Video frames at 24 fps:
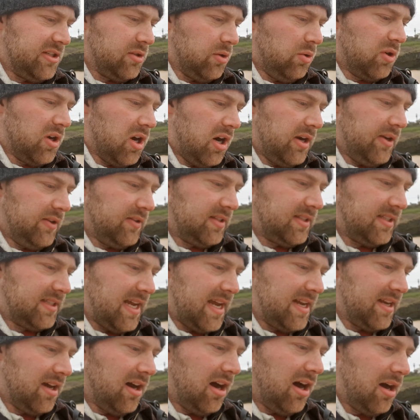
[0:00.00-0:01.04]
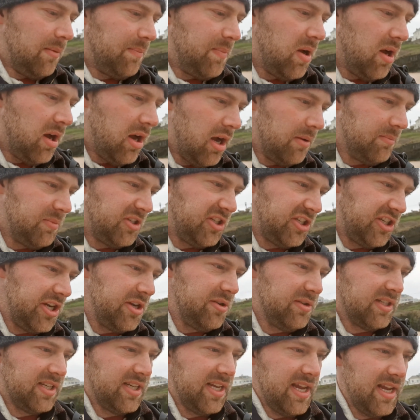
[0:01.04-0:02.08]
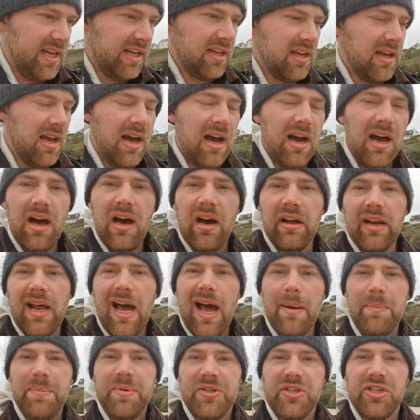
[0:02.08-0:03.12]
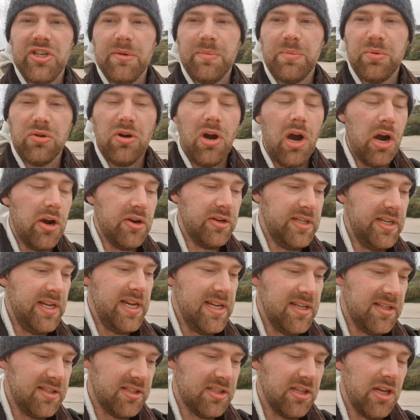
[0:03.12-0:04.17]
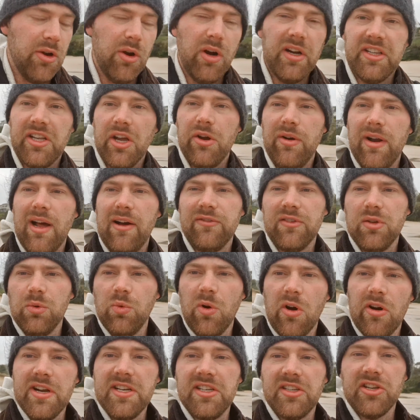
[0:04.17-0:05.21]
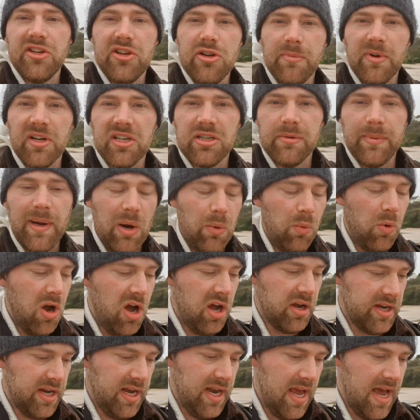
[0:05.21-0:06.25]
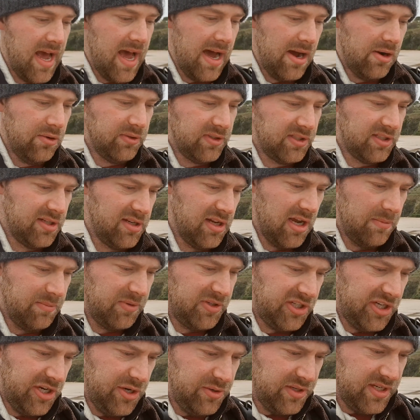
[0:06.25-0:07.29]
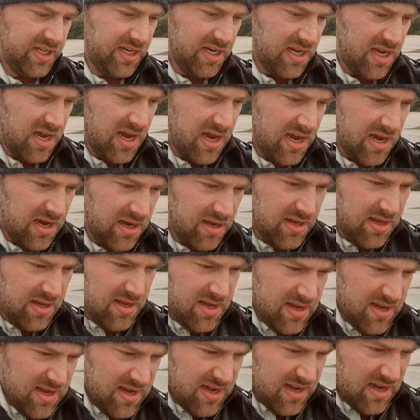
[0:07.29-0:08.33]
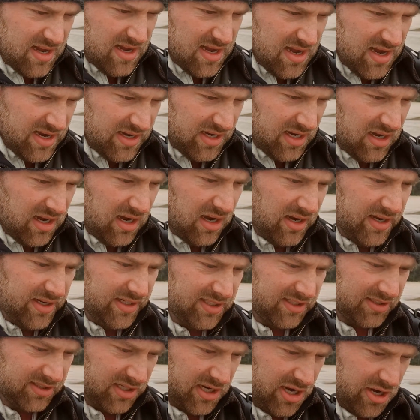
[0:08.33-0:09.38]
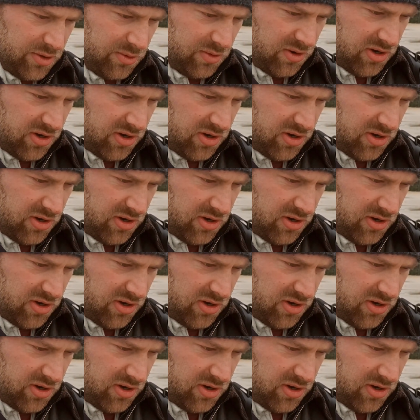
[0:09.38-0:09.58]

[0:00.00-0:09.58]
all kind of set up. I'm shooting on aperture priority, so I don't have to worry too much about working it out. I'm shooting at an ISO